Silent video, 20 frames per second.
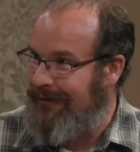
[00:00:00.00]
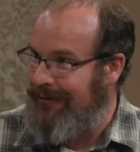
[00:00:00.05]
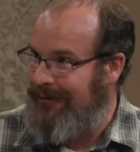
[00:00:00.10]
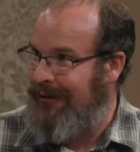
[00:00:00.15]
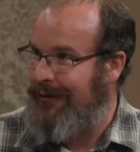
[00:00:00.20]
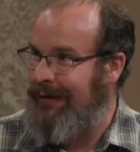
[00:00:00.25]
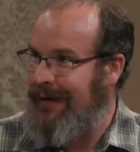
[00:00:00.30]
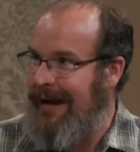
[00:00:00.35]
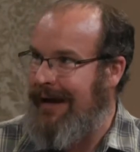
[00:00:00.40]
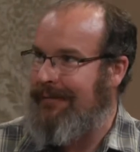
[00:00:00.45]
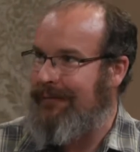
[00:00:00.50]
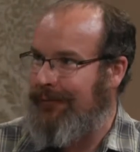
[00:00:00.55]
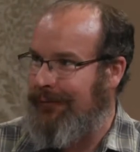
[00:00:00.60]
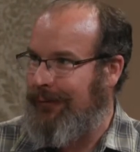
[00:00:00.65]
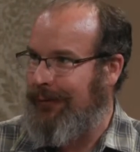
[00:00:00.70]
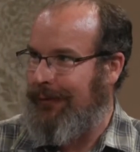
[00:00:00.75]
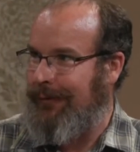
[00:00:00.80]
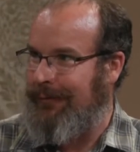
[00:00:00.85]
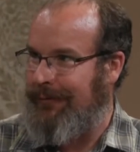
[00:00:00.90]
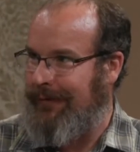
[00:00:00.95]
They're not
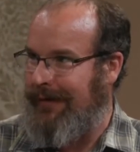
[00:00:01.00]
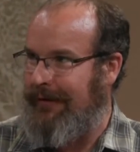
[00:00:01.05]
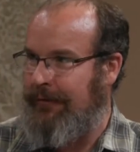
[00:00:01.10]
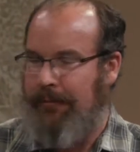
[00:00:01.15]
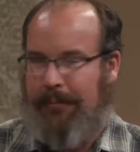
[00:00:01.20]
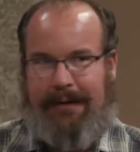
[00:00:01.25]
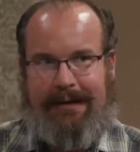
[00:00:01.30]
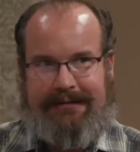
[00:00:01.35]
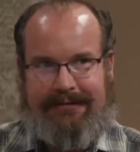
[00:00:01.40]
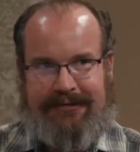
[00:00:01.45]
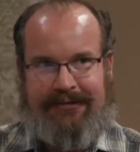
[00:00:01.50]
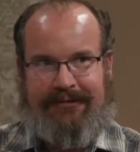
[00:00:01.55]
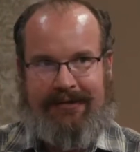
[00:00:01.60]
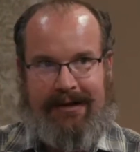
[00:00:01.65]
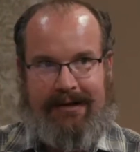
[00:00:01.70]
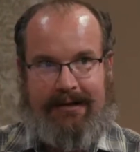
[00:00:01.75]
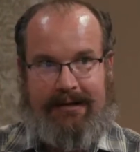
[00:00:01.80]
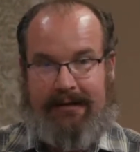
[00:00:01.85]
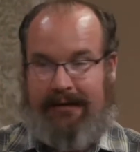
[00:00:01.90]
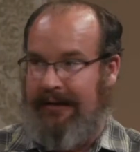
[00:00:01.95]
full of faith by just
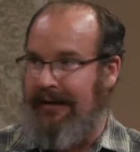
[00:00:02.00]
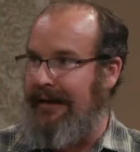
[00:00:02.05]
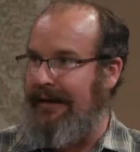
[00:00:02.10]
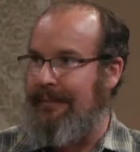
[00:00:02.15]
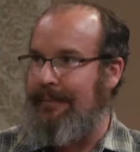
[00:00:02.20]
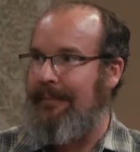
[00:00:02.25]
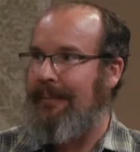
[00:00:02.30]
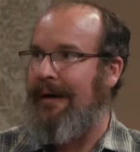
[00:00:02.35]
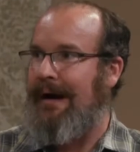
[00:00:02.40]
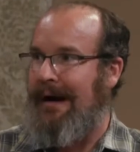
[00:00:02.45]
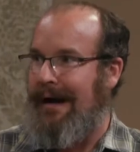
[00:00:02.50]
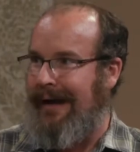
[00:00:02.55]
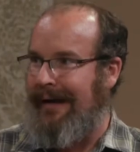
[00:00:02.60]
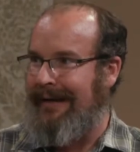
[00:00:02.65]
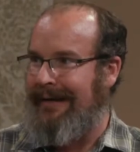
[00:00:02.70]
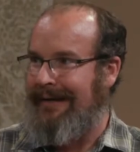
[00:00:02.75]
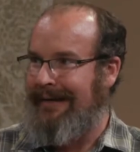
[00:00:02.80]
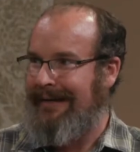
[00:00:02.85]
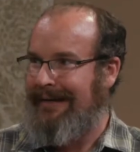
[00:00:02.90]
kind of getting by.